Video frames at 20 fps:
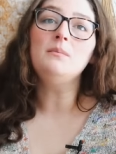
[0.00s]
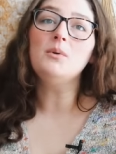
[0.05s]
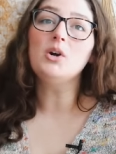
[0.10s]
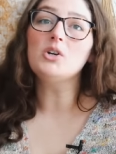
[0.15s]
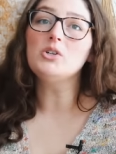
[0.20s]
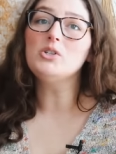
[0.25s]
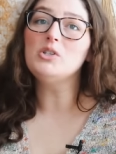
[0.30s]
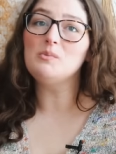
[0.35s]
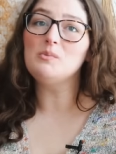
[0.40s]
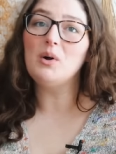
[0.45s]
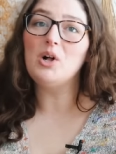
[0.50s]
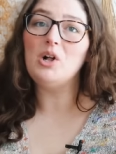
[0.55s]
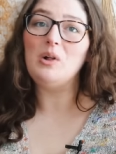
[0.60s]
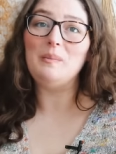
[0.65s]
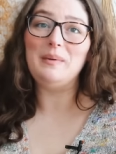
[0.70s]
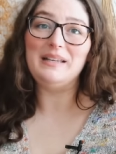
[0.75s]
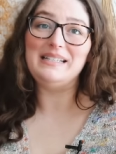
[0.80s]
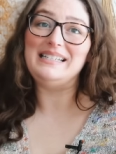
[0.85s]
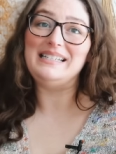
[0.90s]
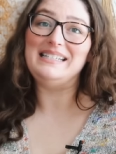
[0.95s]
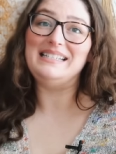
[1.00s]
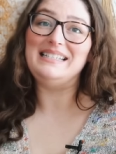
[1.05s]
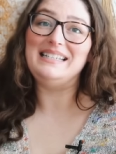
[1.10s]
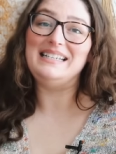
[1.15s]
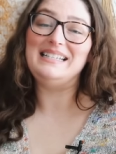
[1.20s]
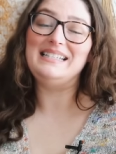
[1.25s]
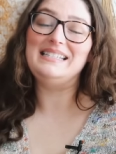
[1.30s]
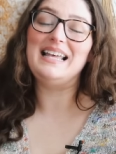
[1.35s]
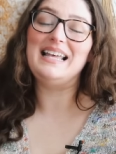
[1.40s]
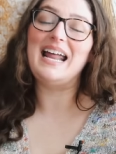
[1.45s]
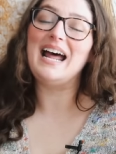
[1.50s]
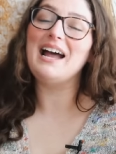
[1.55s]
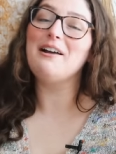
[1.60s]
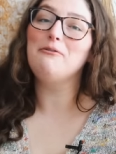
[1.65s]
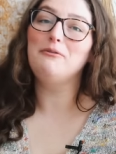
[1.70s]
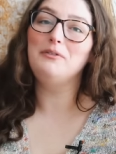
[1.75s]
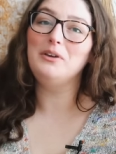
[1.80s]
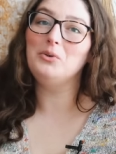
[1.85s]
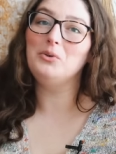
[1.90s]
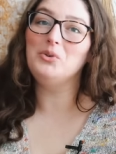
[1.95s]
are small businesses that I
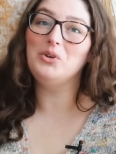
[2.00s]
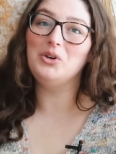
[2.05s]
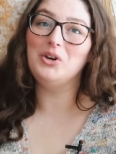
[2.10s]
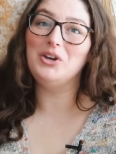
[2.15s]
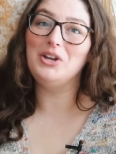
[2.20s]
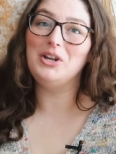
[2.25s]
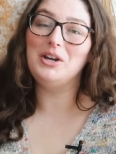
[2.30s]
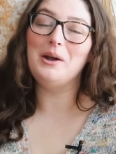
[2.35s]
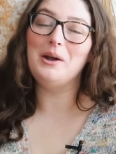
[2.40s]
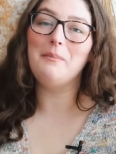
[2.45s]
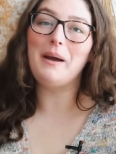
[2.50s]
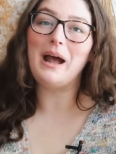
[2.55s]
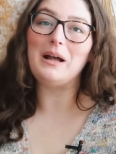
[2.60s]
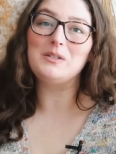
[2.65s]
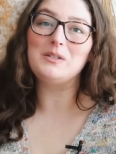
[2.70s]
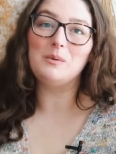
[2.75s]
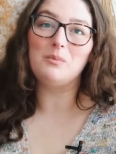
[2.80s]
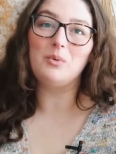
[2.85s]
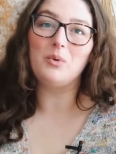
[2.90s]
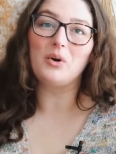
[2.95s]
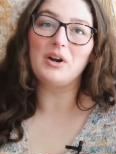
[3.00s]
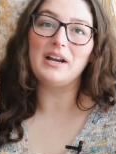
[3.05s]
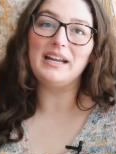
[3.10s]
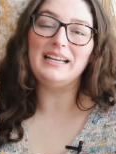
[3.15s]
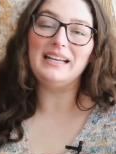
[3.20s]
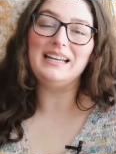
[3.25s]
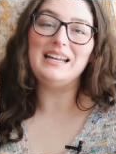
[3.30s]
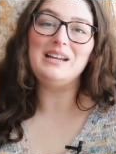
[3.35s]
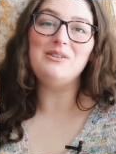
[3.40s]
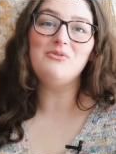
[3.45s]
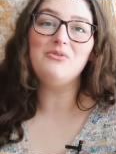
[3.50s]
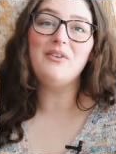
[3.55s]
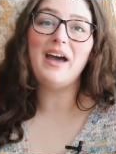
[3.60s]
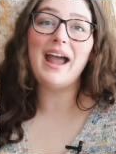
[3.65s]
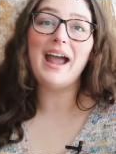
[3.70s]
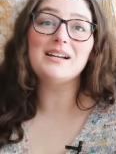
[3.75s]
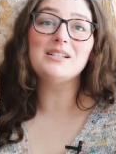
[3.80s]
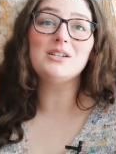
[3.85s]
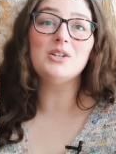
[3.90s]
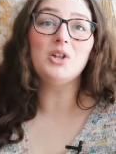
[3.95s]
feel good about supporting. In
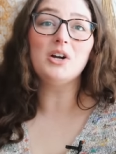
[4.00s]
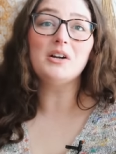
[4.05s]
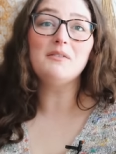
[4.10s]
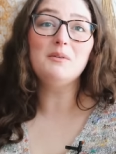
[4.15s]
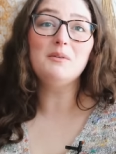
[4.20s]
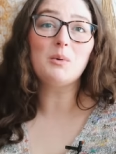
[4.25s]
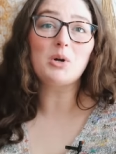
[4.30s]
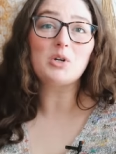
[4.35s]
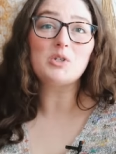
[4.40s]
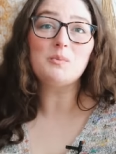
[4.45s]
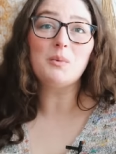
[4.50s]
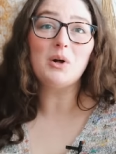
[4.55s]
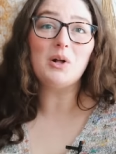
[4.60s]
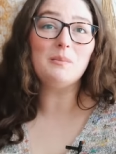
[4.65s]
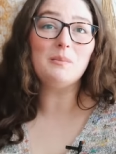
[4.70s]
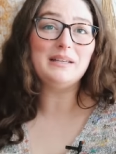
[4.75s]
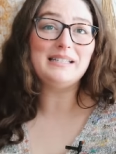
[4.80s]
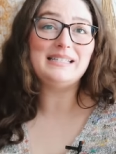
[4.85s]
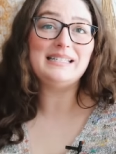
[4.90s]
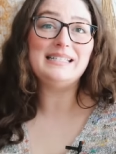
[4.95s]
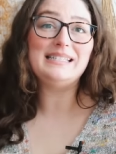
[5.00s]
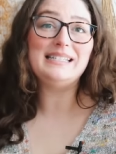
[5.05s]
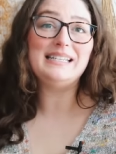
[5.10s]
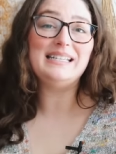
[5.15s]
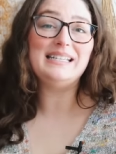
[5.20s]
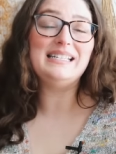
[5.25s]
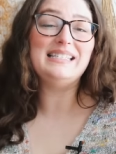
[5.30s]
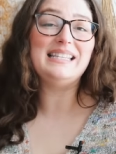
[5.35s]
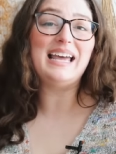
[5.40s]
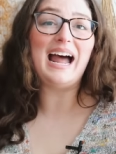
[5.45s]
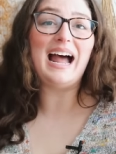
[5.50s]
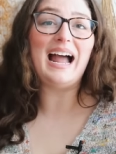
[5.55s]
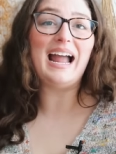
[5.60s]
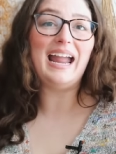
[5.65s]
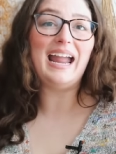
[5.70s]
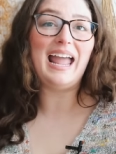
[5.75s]
fact, a lot of them are small businesses that I